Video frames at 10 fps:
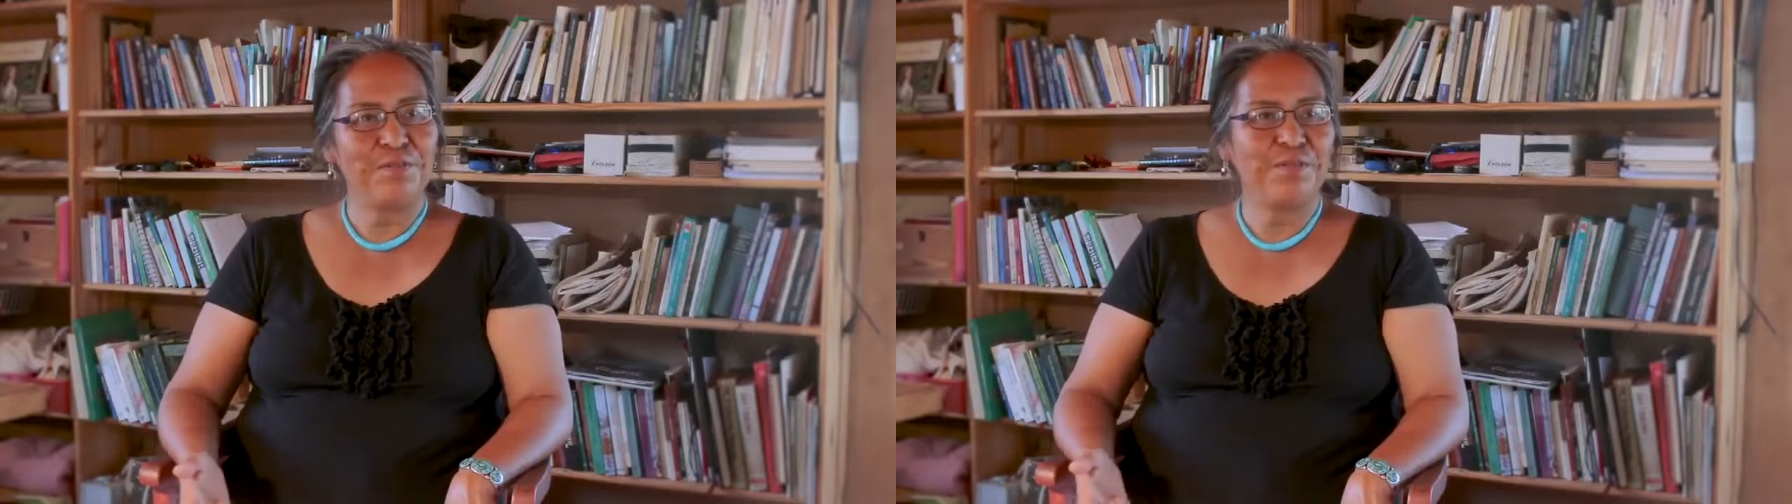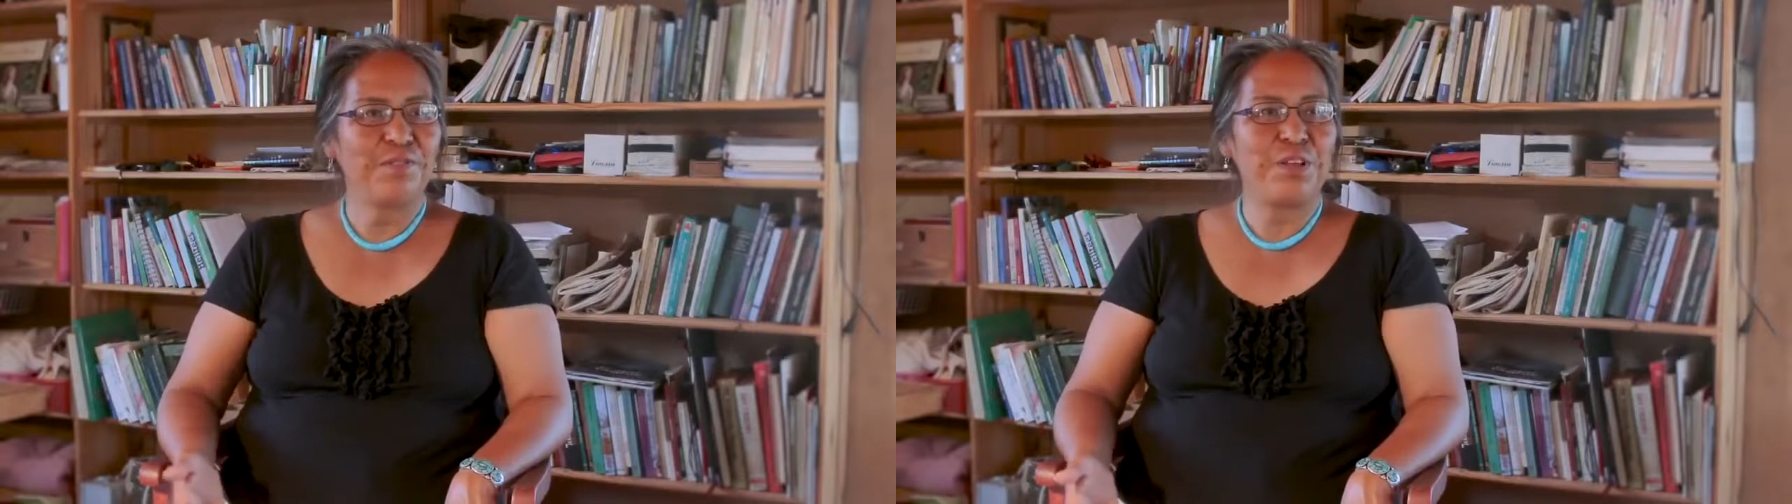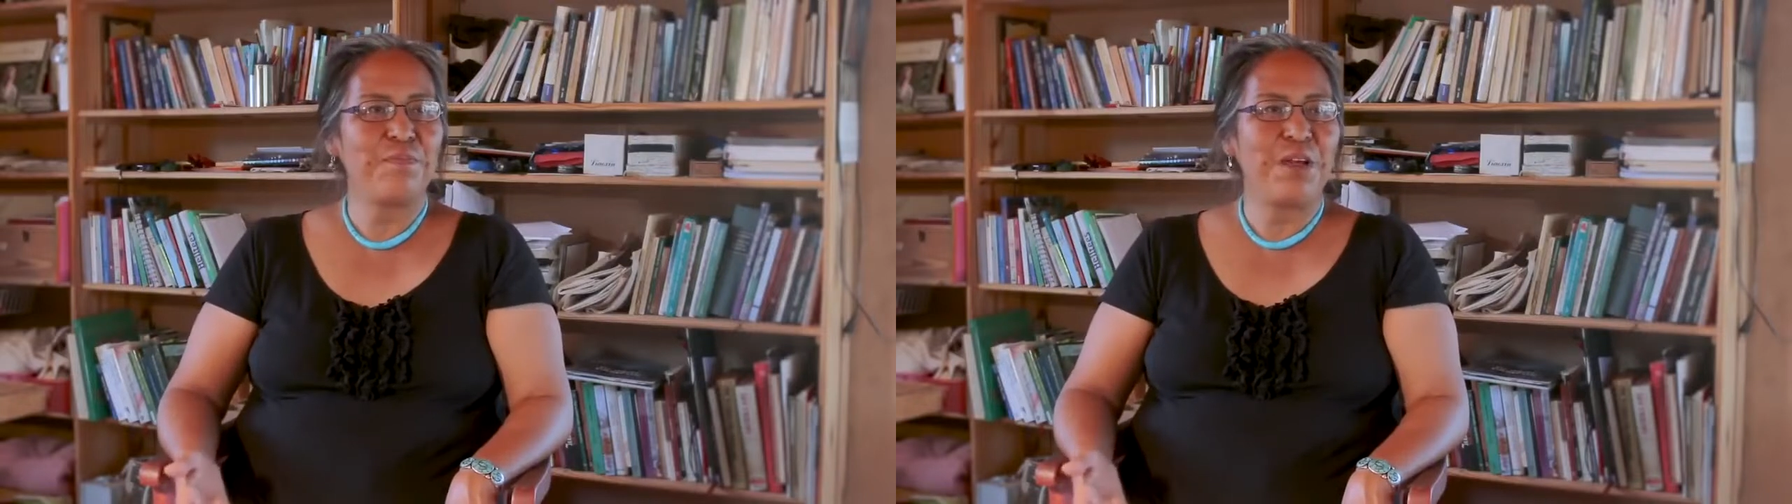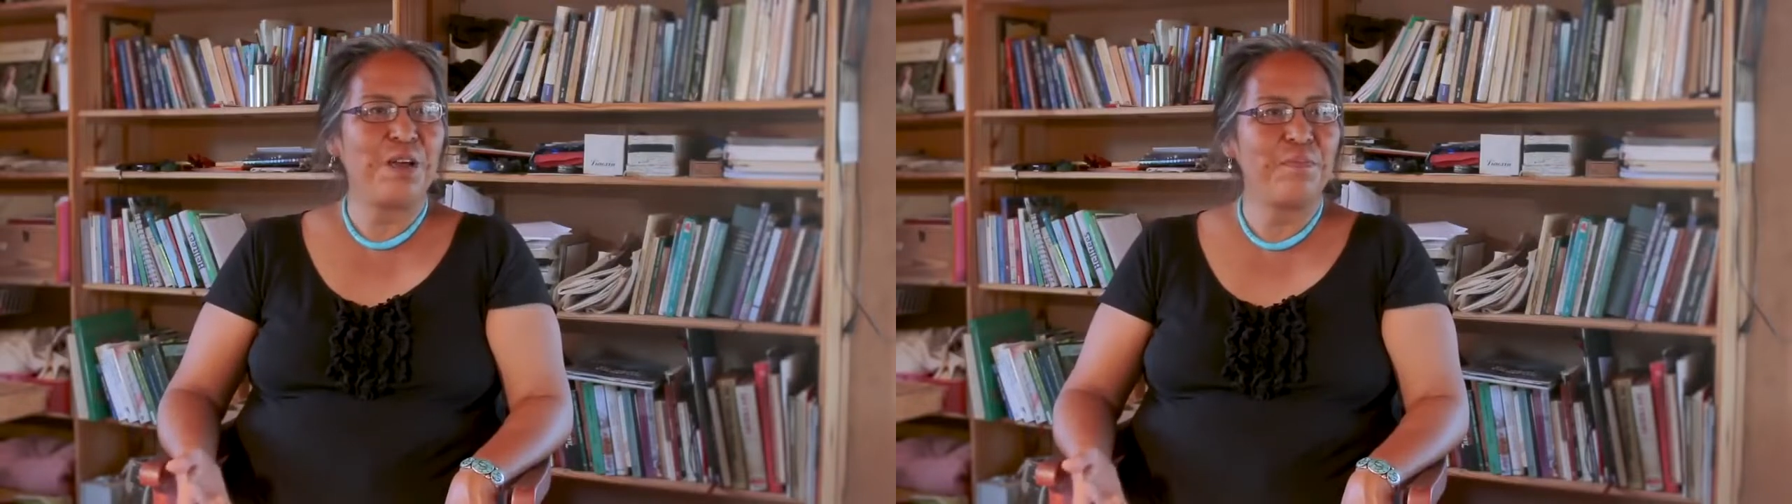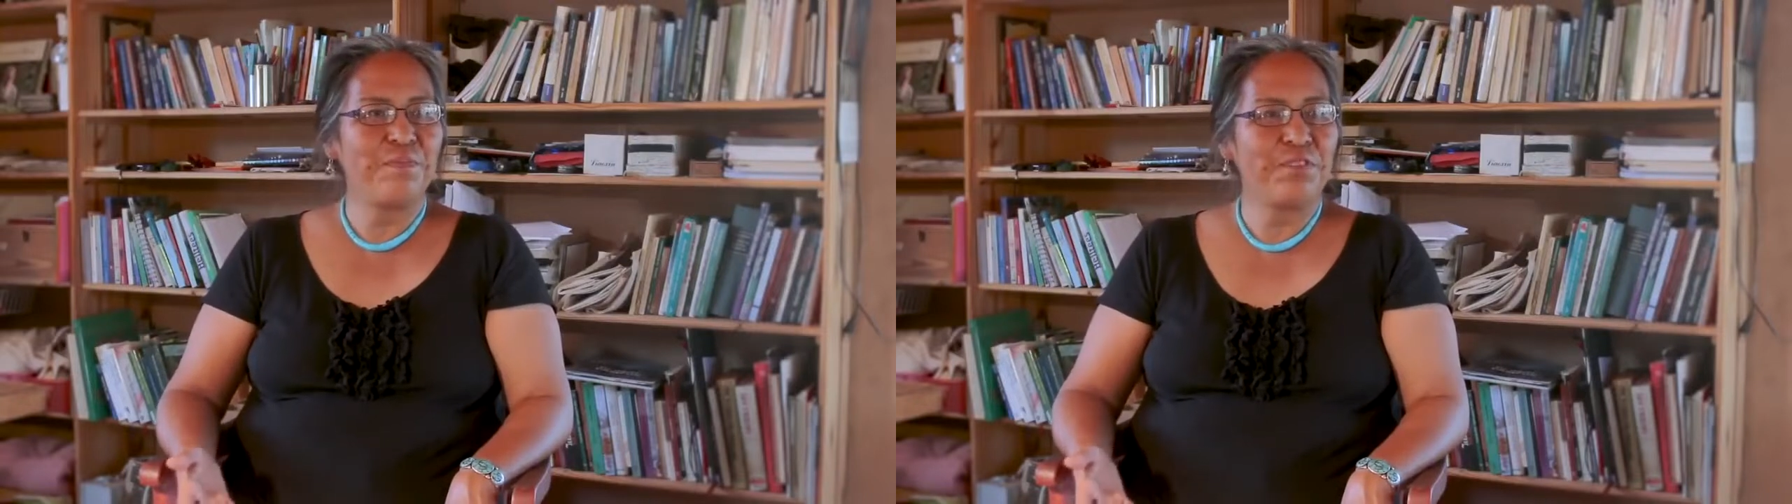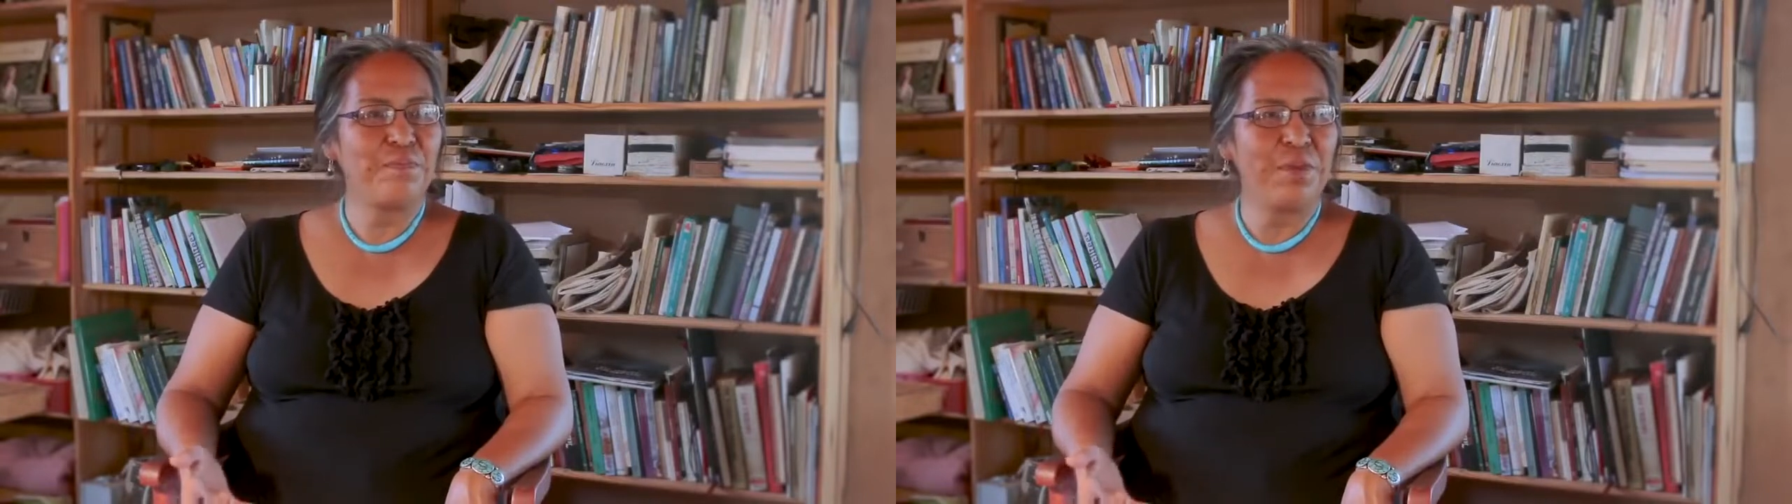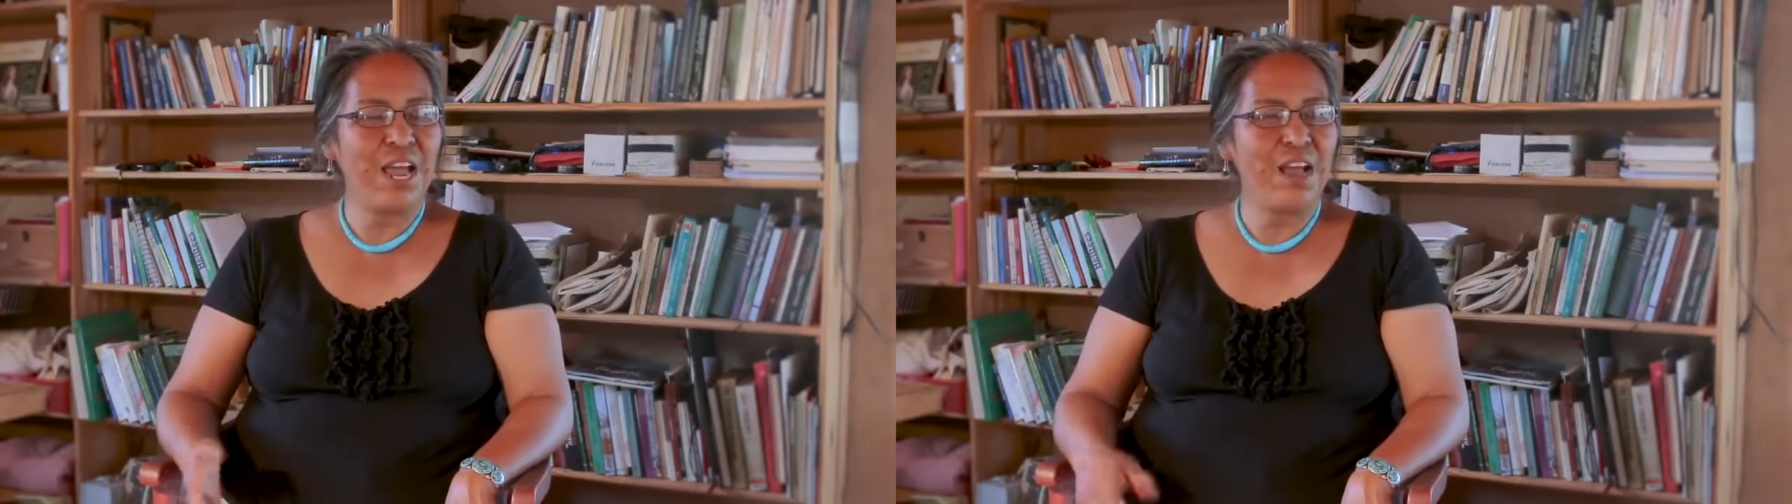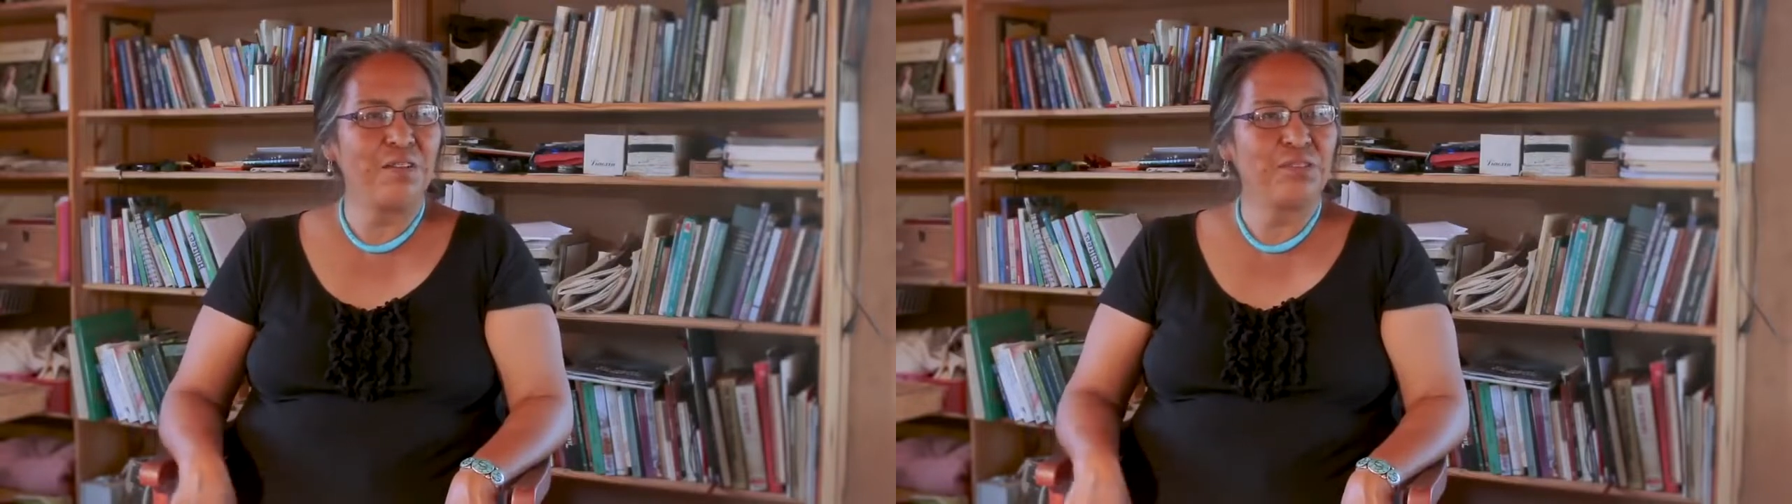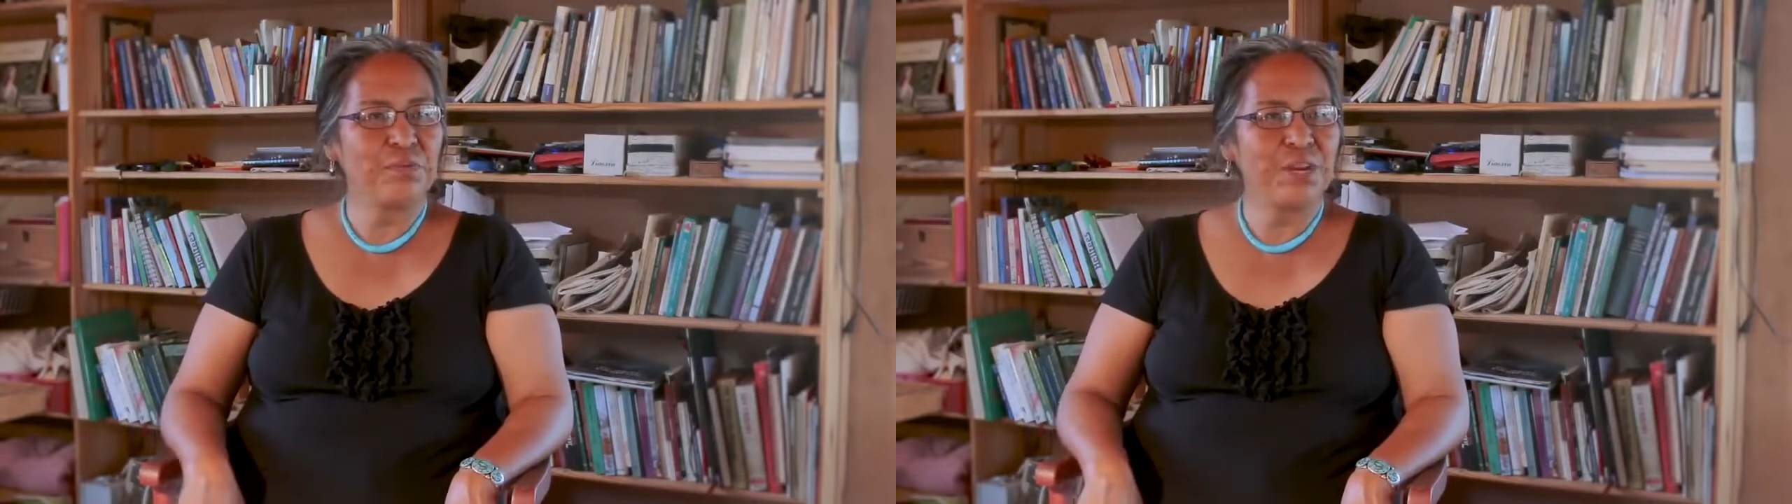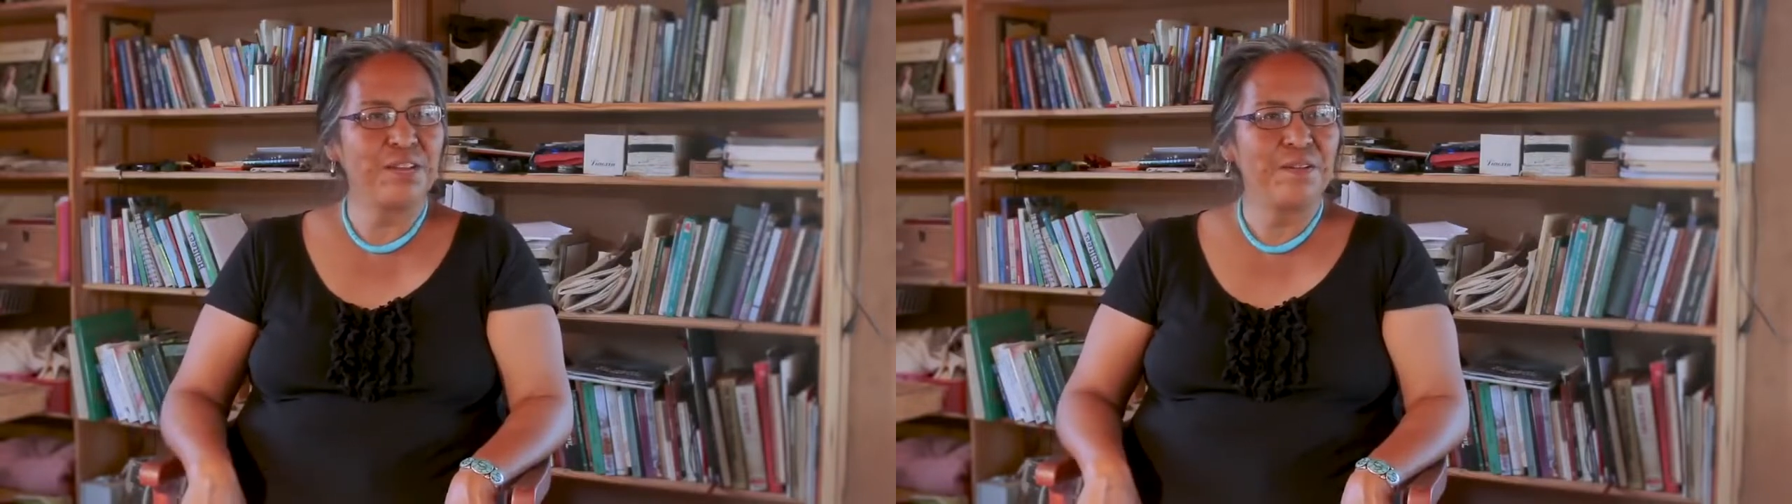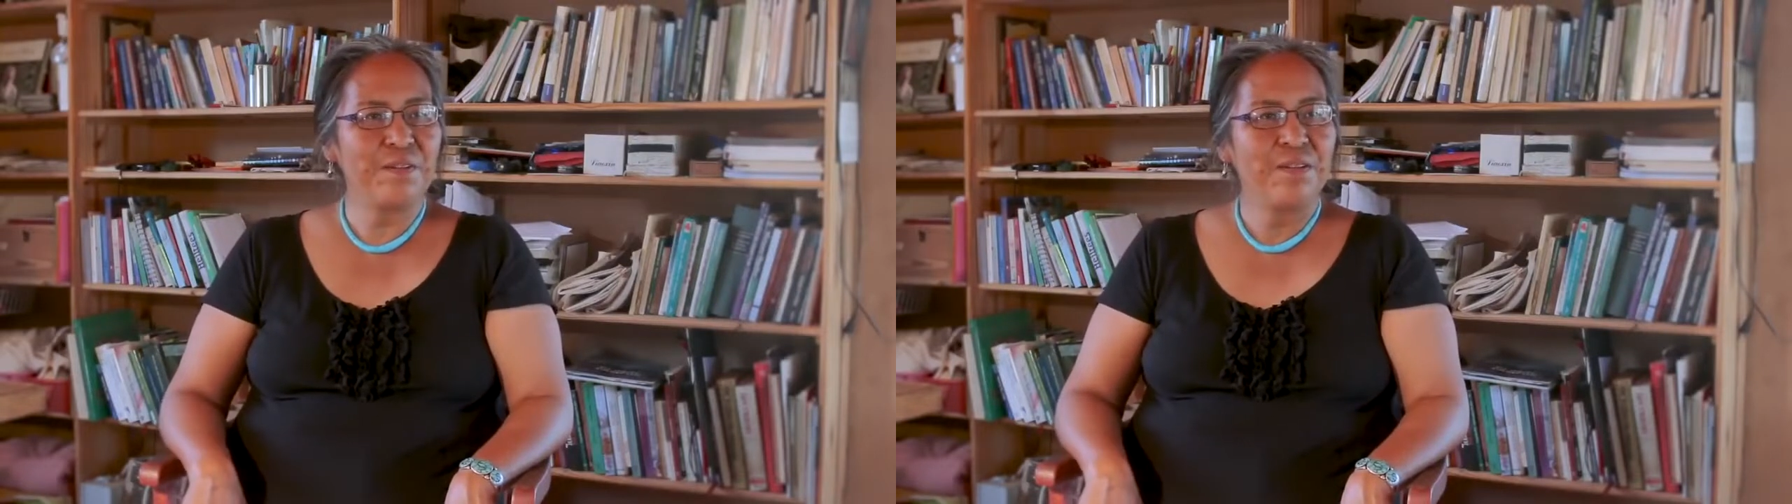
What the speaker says: flood my house, right?